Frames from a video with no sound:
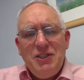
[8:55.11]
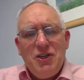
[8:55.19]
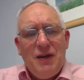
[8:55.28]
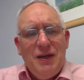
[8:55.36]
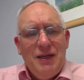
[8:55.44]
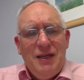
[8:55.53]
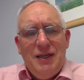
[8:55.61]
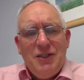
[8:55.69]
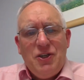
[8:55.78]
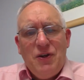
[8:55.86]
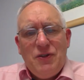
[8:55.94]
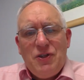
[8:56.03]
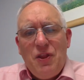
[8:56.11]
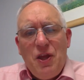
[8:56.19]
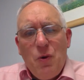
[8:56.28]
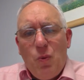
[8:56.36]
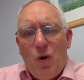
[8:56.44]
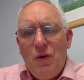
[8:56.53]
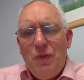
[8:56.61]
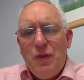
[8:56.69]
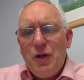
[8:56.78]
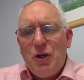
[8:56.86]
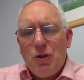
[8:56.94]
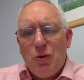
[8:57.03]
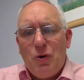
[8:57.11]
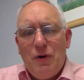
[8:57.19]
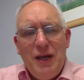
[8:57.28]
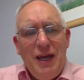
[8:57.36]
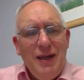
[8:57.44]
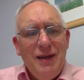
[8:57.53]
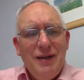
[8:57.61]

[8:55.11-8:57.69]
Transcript: Do they want the glory?